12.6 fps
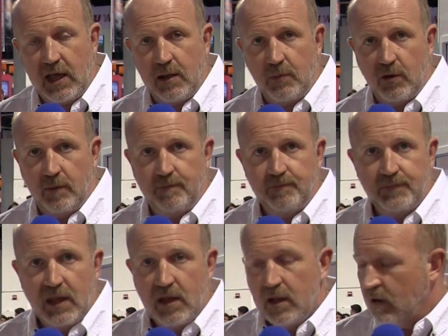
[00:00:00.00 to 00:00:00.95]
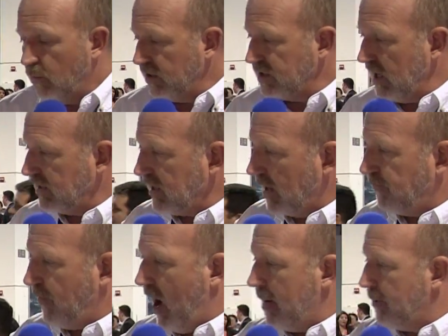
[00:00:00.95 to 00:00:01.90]
cable. We take that
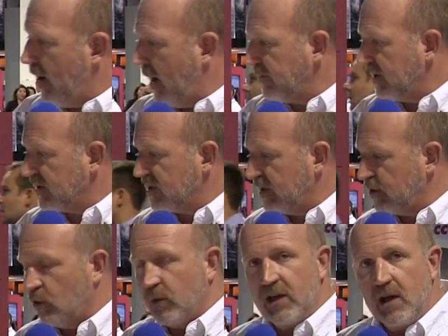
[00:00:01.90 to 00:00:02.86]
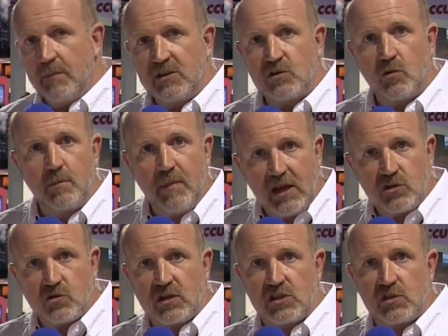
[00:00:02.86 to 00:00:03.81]
fiber optic signal, we come into a
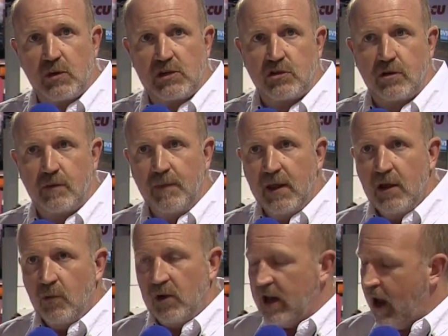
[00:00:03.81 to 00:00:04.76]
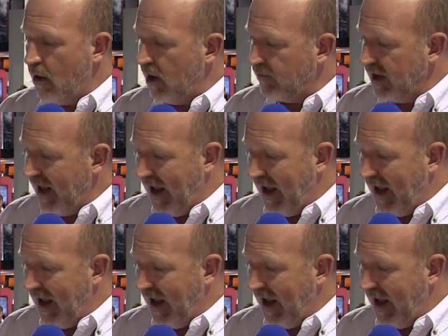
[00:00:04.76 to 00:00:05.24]
matrix switcher. We now have an